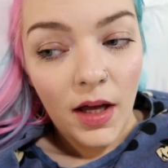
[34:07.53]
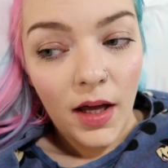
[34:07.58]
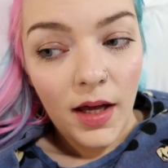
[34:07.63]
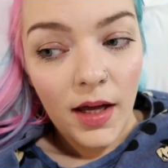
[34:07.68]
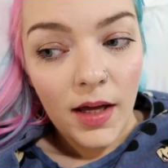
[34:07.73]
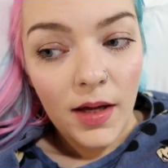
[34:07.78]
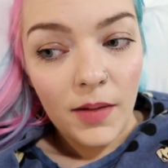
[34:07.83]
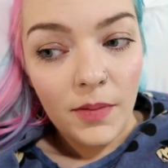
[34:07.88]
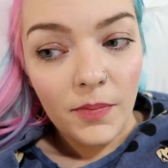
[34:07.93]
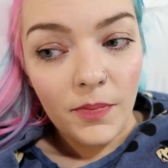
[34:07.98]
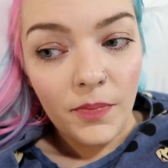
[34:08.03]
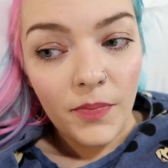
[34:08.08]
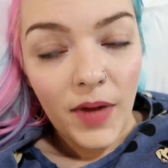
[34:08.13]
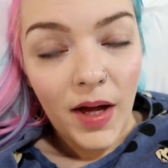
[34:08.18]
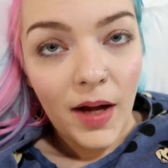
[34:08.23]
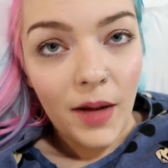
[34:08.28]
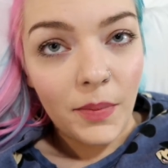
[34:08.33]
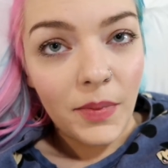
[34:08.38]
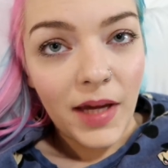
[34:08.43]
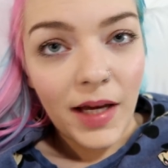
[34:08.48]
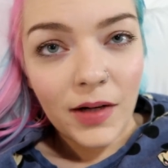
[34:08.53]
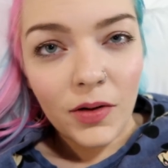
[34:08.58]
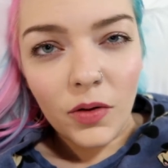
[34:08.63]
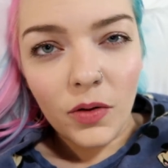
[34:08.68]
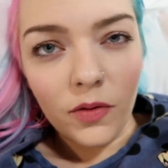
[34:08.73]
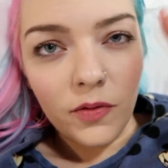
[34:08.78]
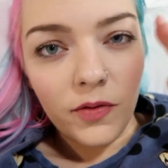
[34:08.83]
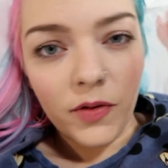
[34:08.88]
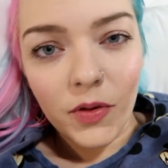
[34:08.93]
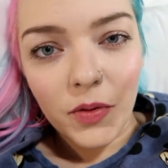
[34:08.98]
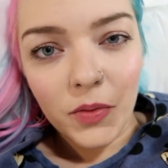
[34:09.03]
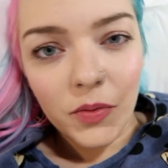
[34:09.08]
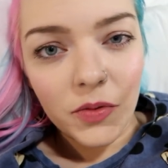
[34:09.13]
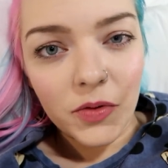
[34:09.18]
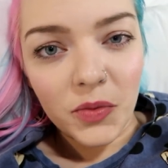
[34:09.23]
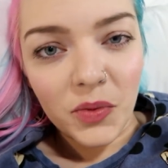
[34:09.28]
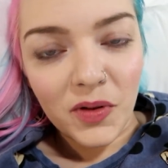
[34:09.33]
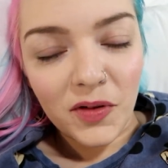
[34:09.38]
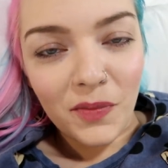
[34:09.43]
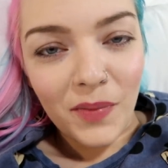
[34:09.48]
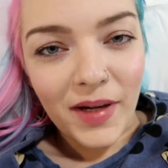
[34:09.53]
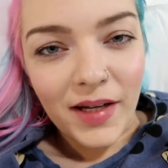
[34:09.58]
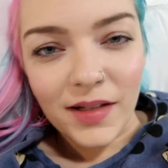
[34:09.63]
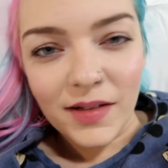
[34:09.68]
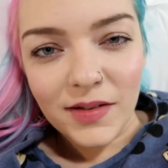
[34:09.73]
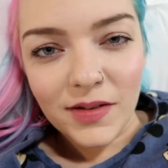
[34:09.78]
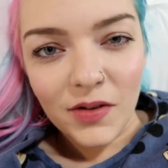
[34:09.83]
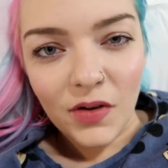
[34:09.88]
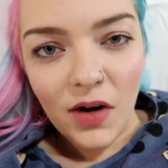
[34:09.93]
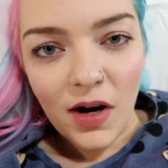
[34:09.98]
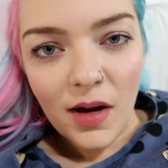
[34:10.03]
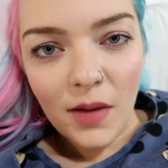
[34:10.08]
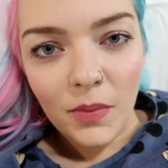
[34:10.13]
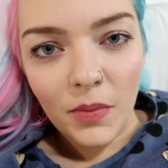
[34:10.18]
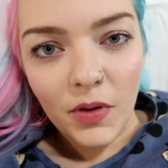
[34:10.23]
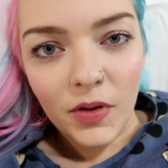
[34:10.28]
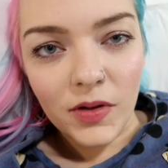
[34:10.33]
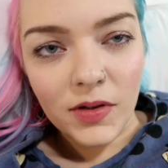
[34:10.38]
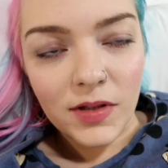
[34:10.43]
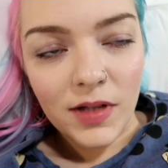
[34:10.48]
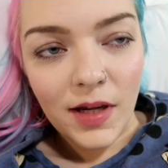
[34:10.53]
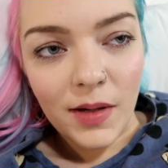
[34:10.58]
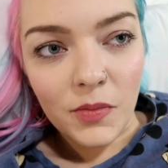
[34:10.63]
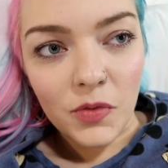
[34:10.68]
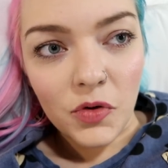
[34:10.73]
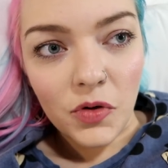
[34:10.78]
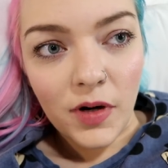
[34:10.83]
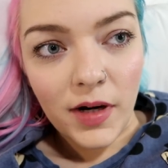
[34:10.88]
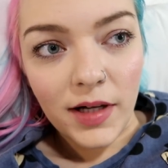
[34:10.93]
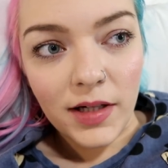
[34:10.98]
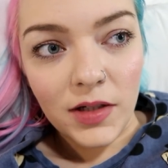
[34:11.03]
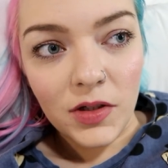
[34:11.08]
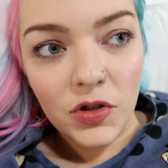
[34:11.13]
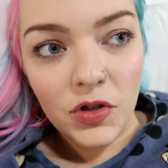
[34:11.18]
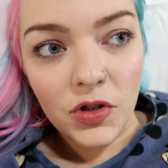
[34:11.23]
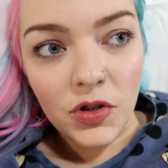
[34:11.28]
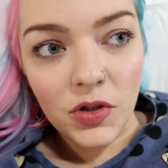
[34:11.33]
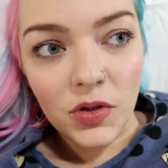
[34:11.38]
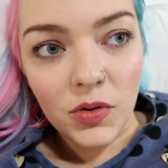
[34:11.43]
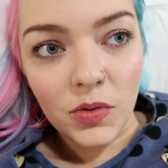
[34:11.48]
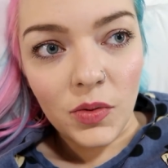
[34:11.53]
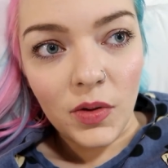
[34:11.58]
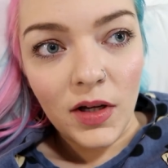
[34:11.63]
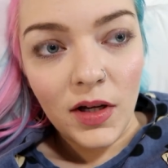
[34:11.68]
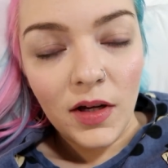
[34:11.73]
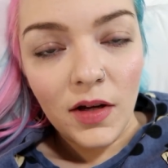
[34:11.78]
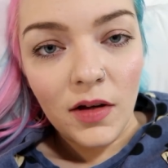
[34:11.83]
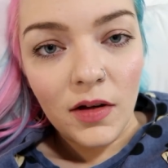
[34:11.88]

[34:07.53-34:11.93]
I'm getting confused with my Instagram because I'm trying to